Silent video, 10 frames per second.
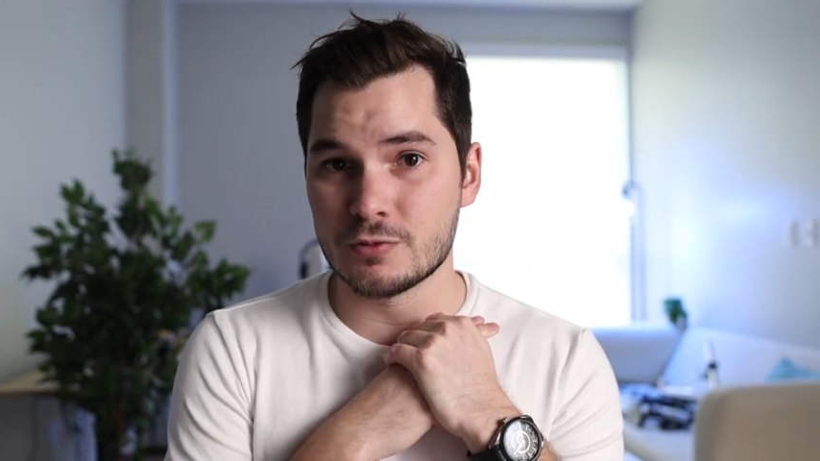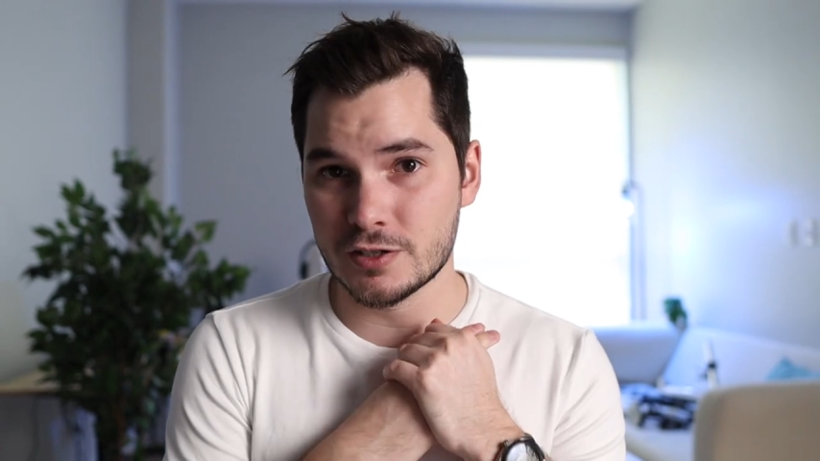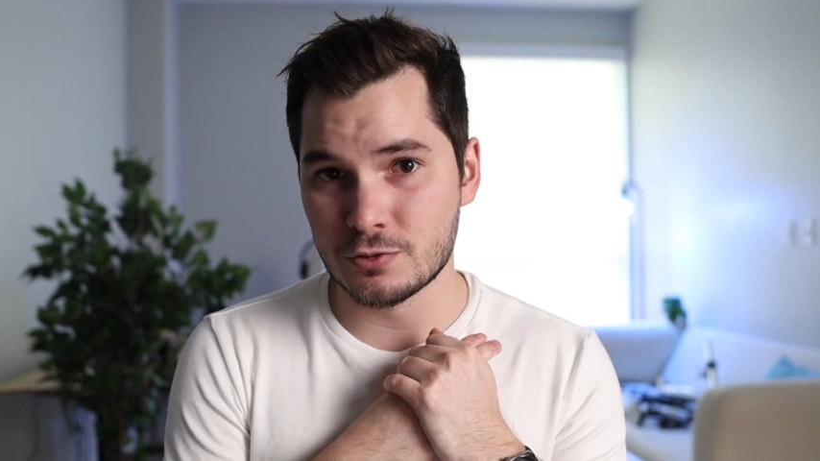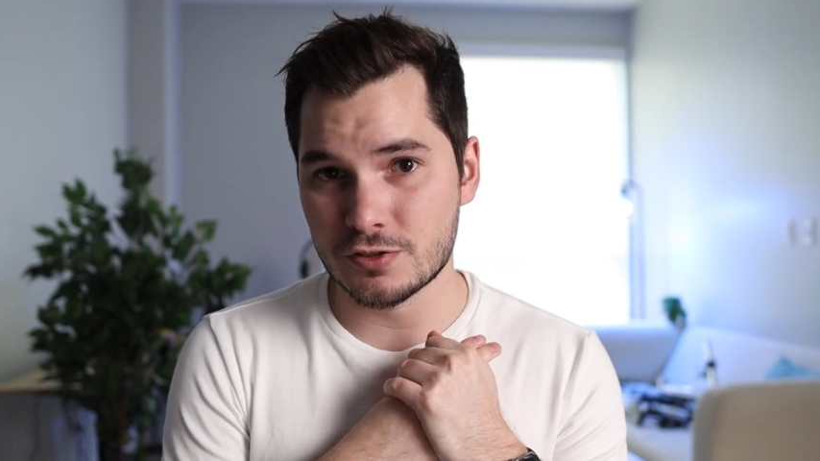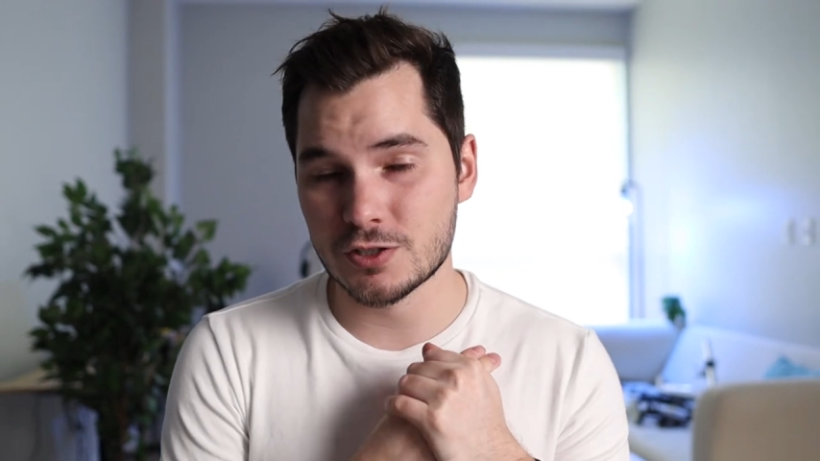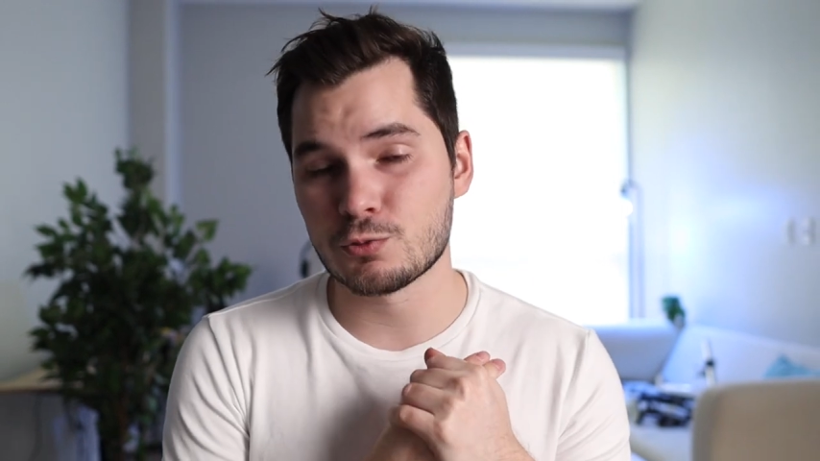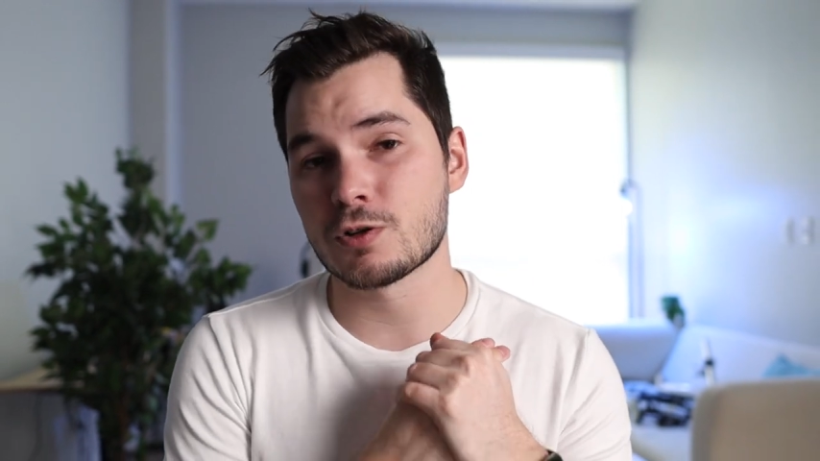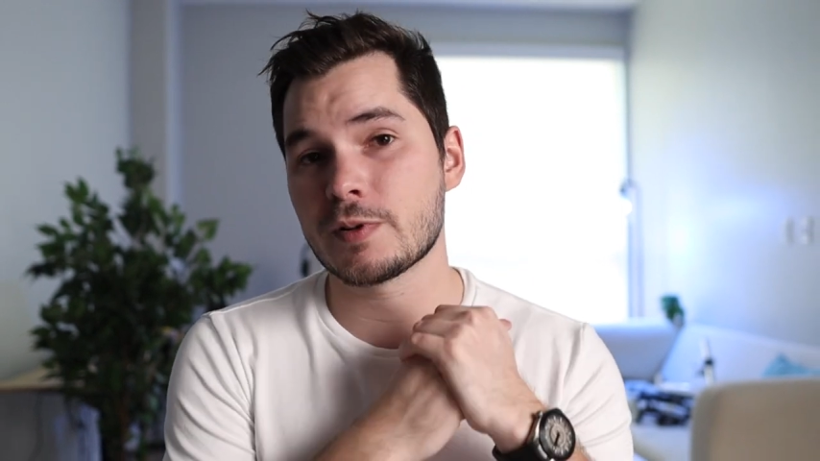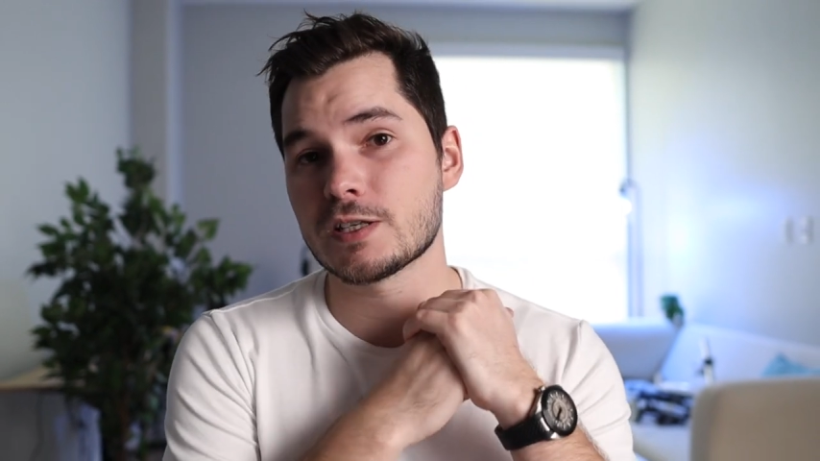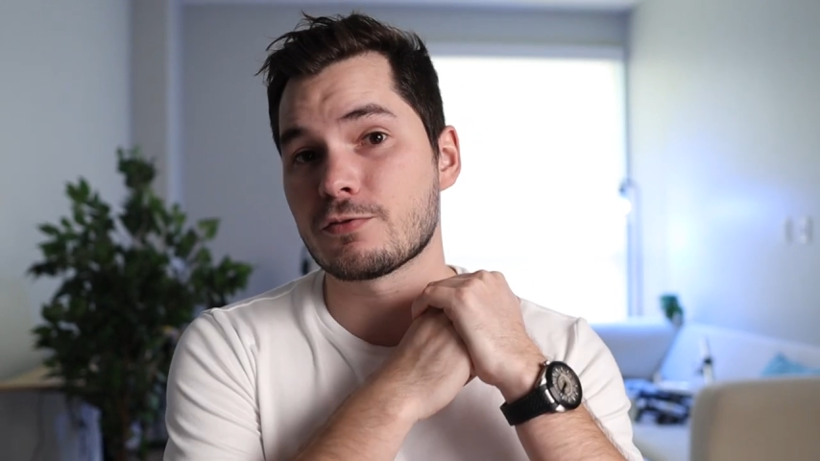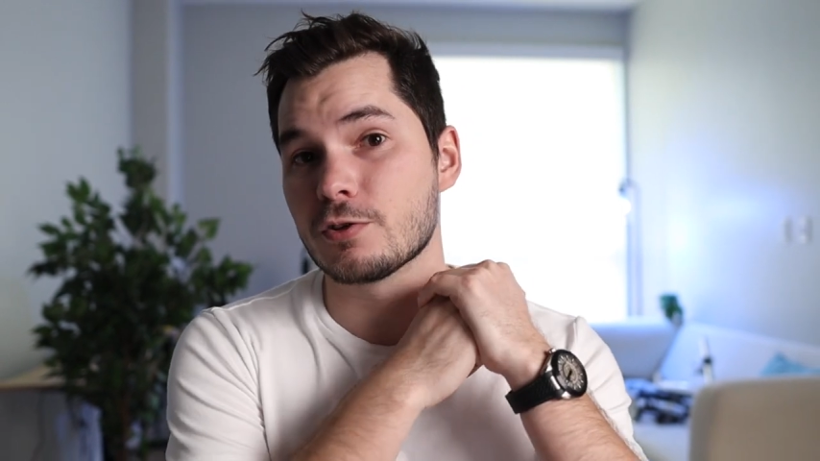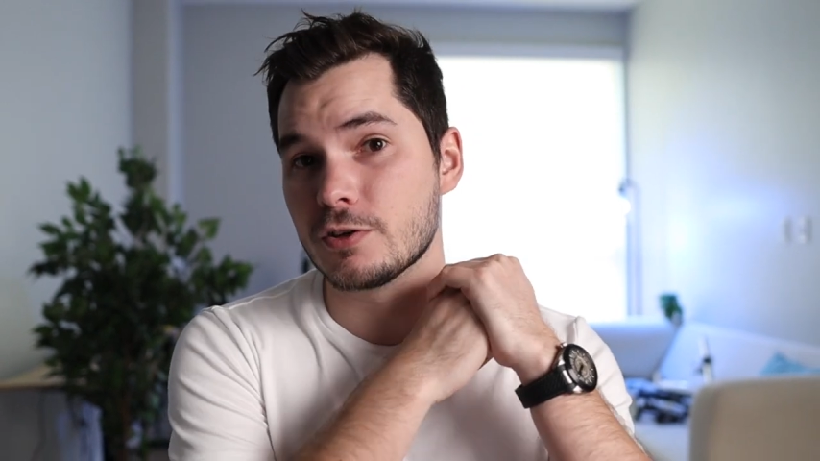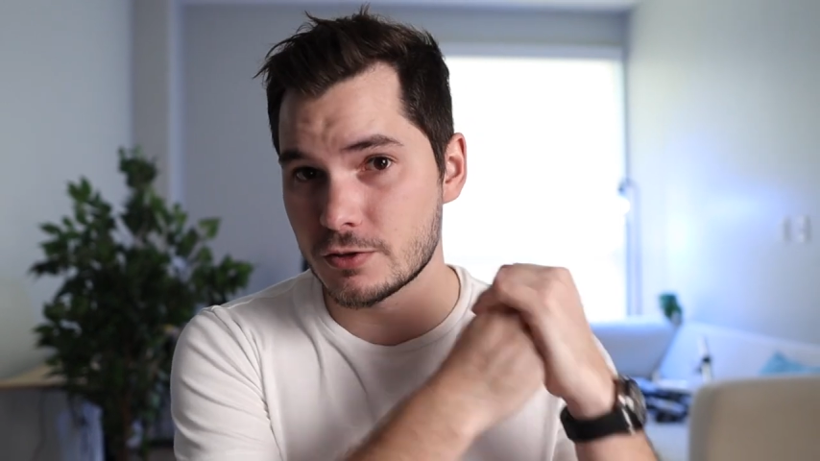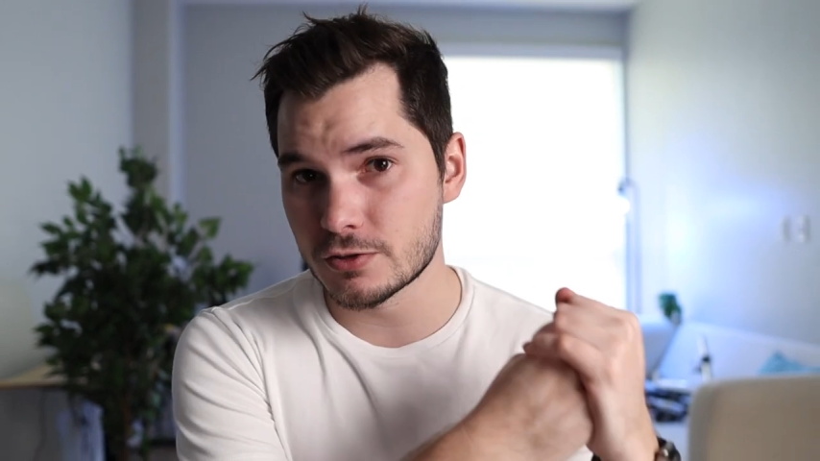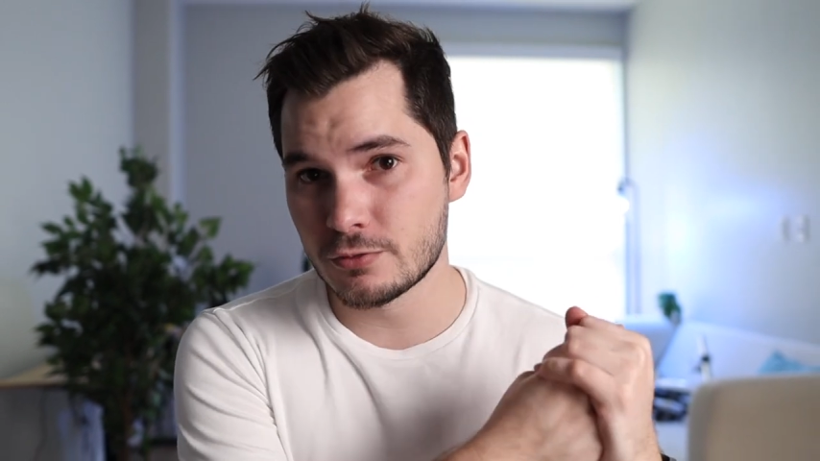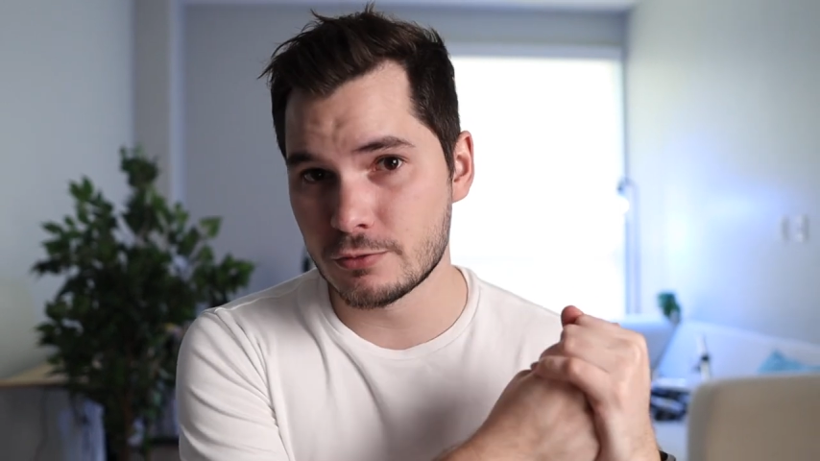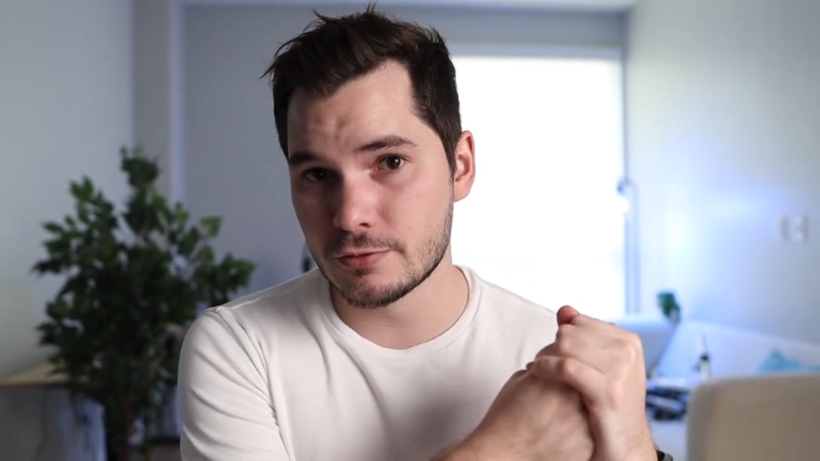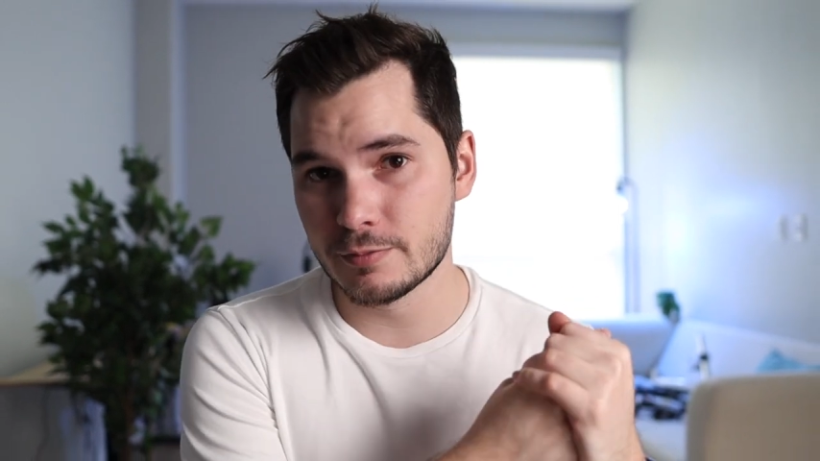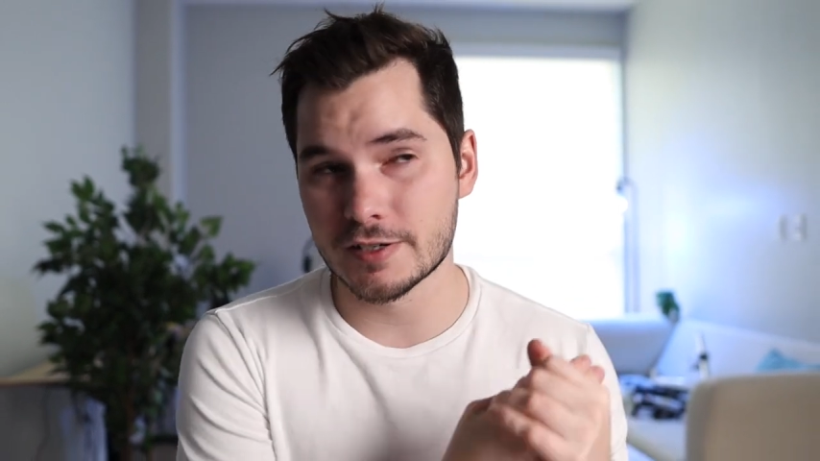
resources work best for your school,